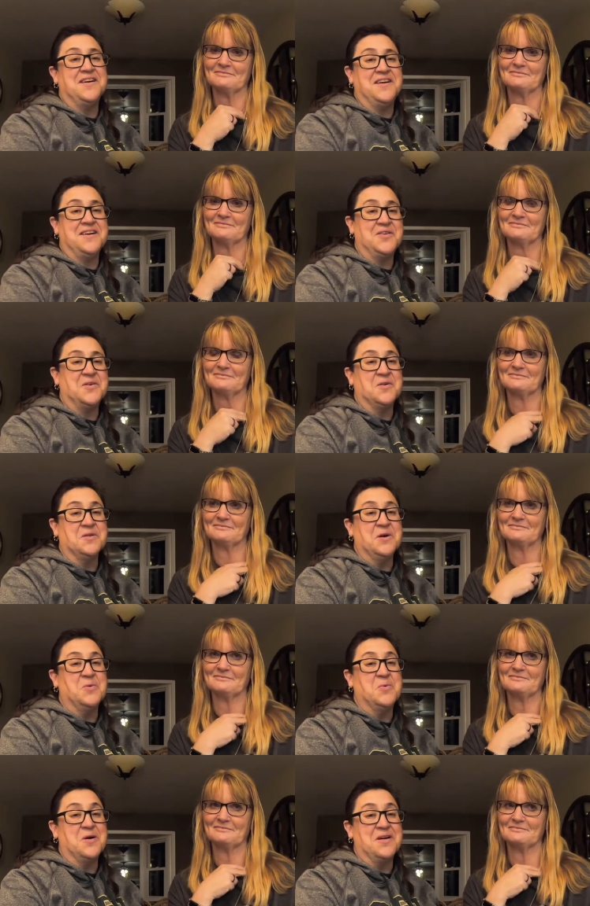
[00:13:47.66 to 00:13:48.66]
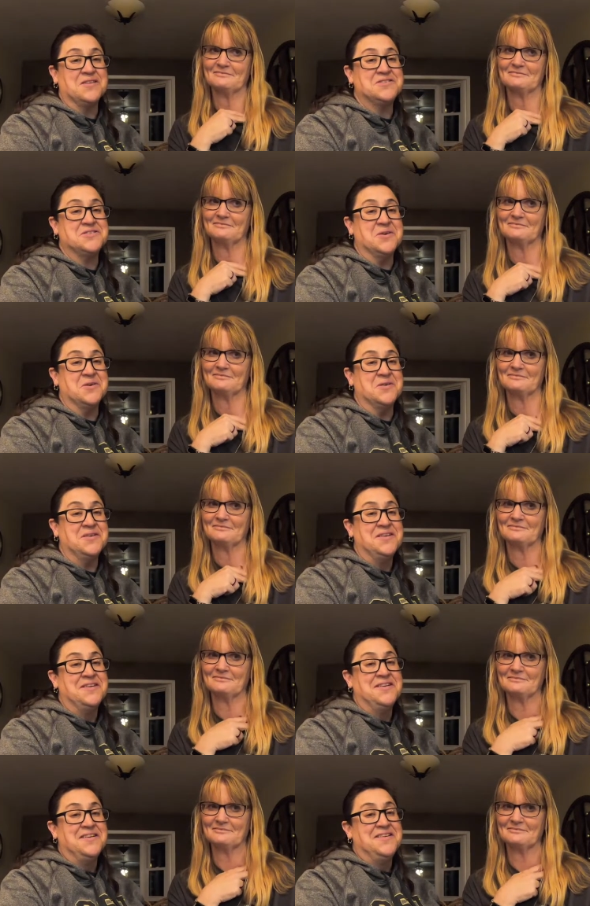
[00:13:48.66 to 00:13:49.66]
Speaker 1: a girl at work. So,
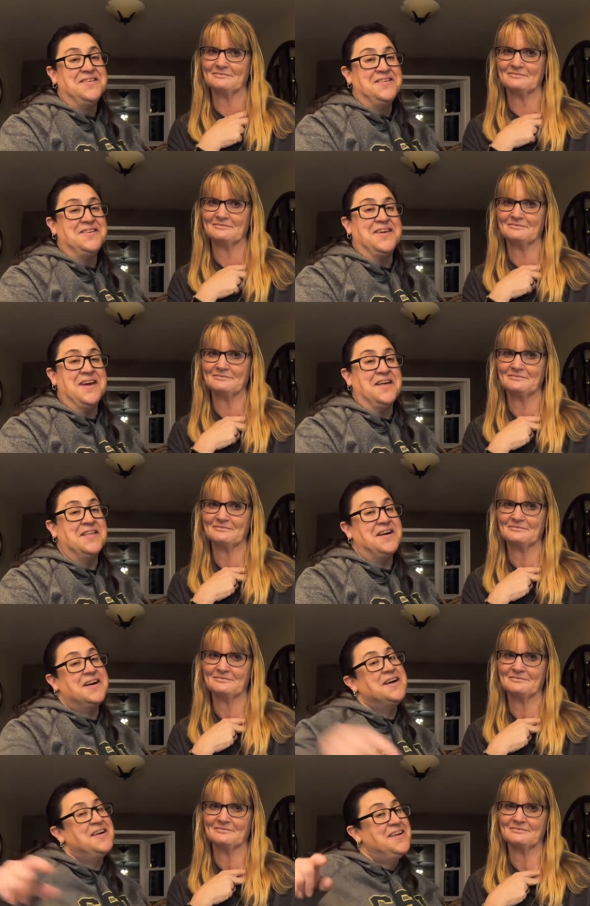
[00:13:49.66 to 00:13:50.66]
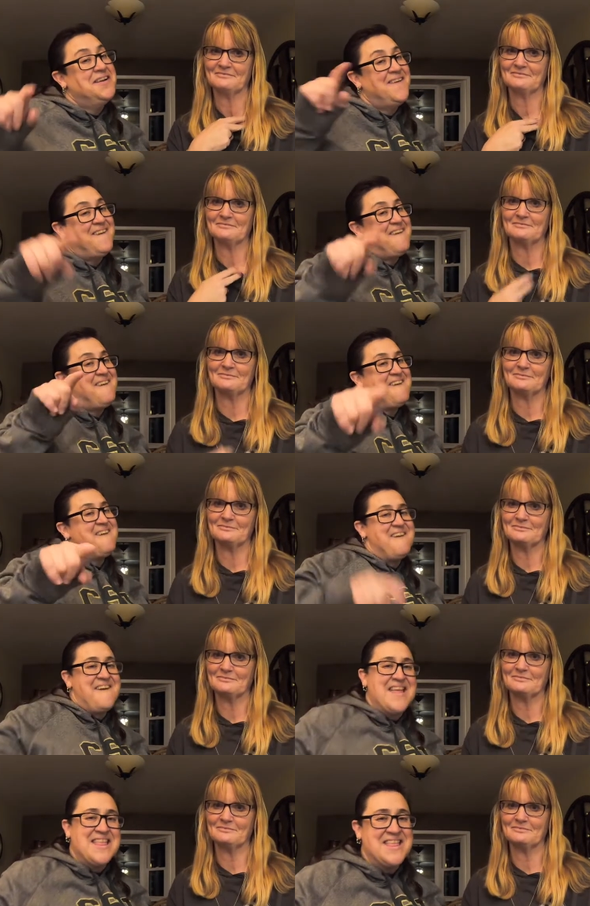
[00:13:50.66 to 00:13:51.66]
Kayla,
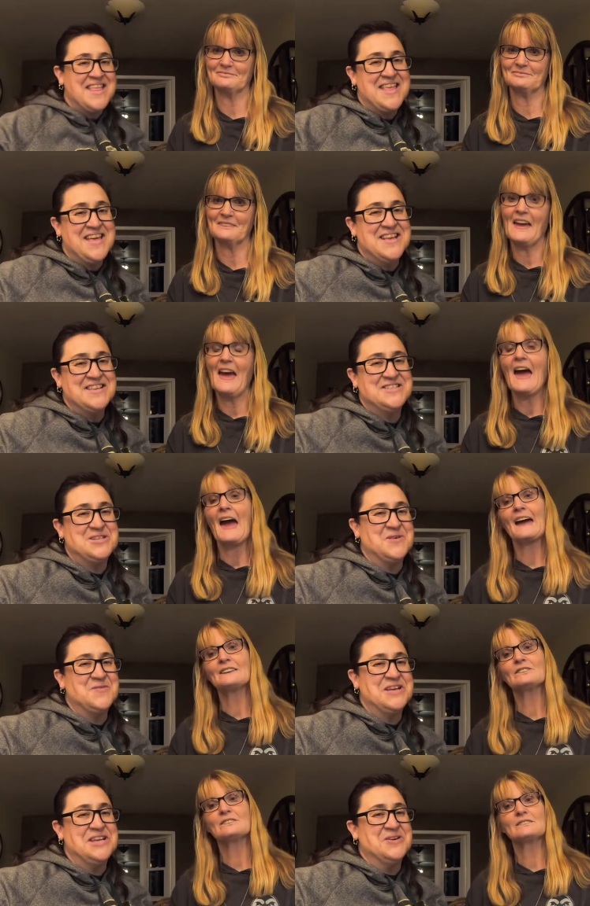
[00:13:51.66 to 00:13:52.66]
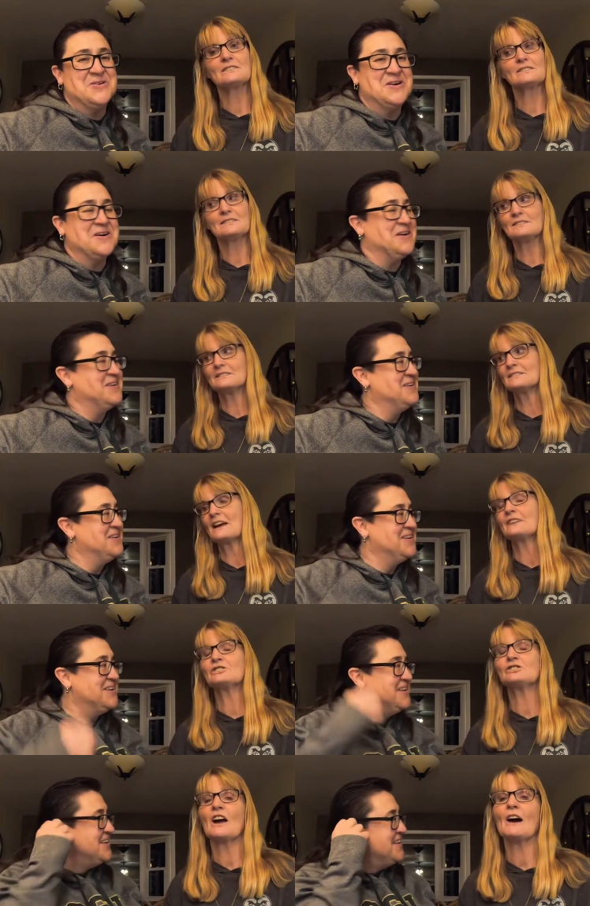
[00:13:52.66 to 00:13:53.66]
it's your and, video, girl.
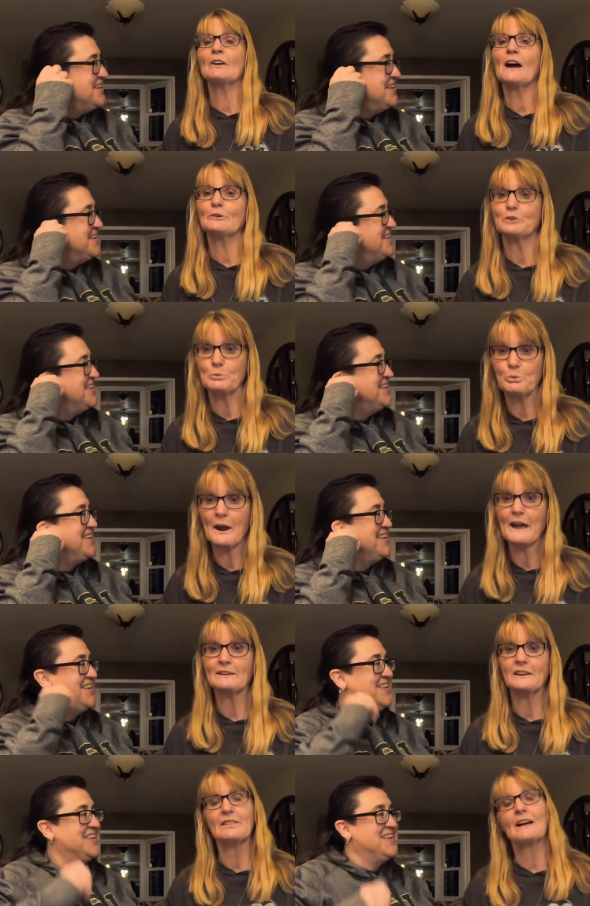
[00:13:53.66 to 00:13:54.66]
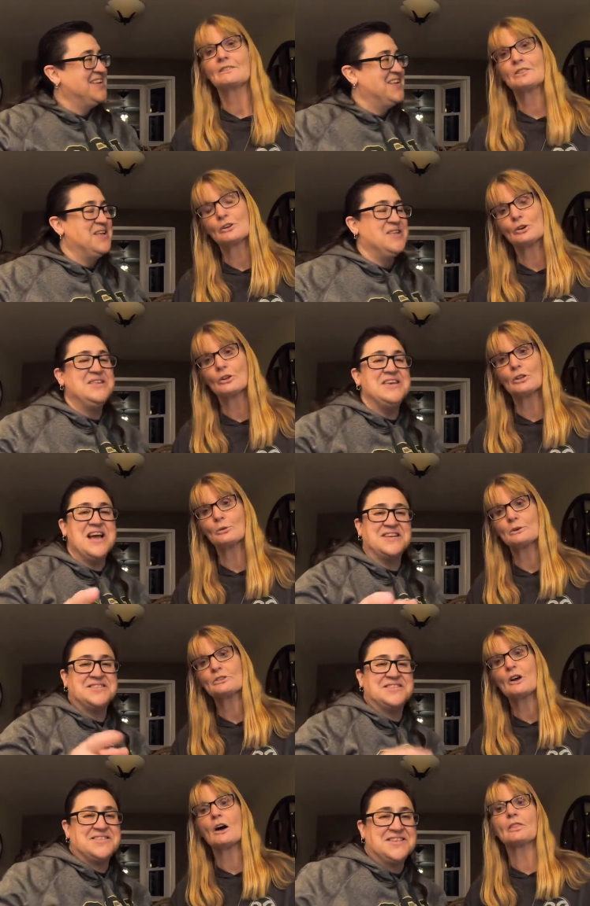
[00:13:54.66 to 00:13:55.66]
Speaker 2: And shout out to Brandy. That's the girl that
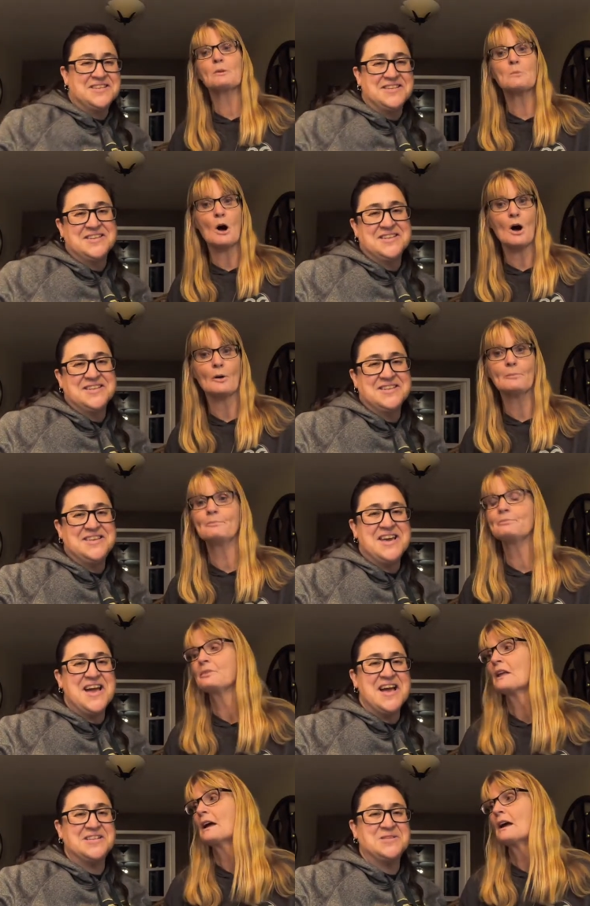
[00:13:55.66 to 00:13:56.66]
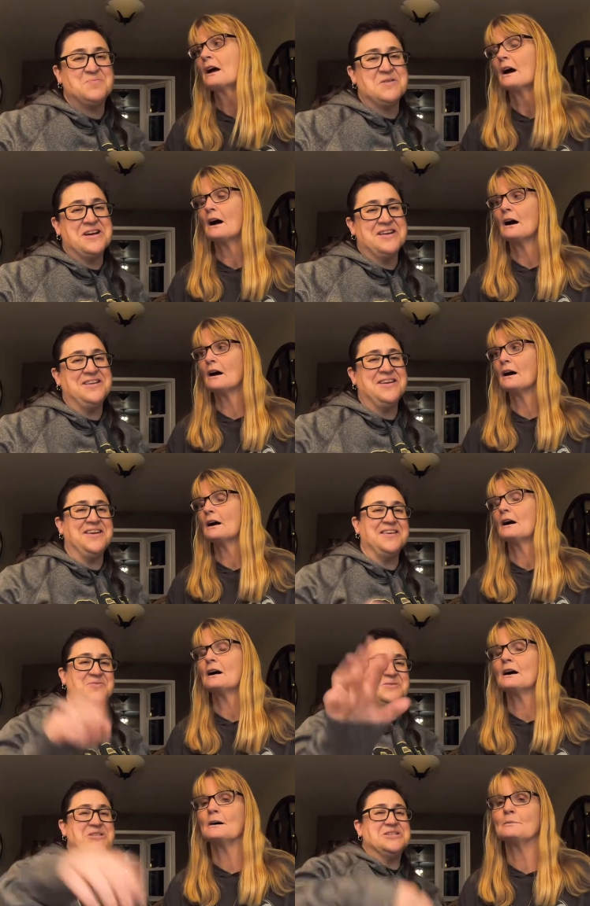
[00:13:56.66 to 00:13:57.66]
yes. we saw at the mall.
Speaker 1: Yes, Brandy.
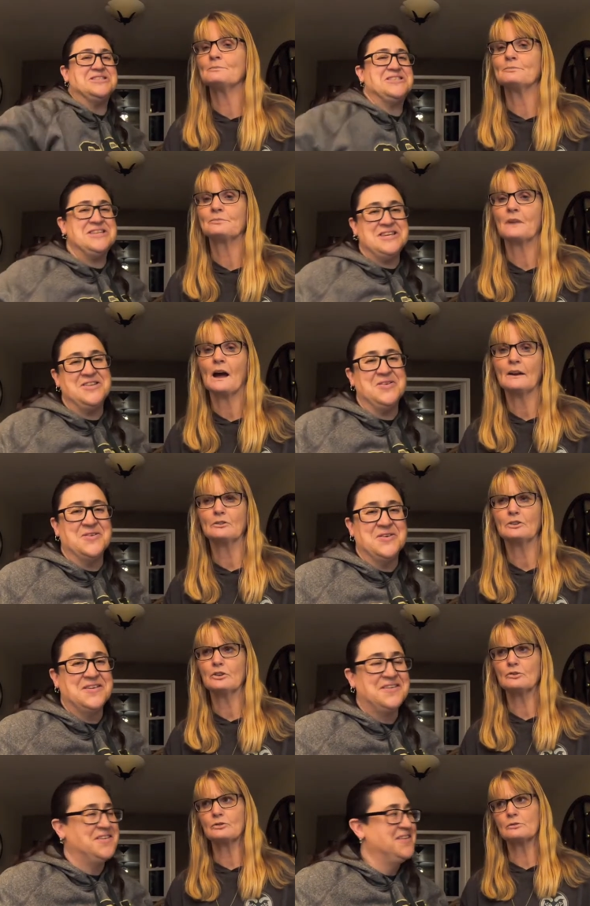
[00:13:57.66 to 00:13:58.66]
It was um, good seeing you. I don't know
Speaker 2: your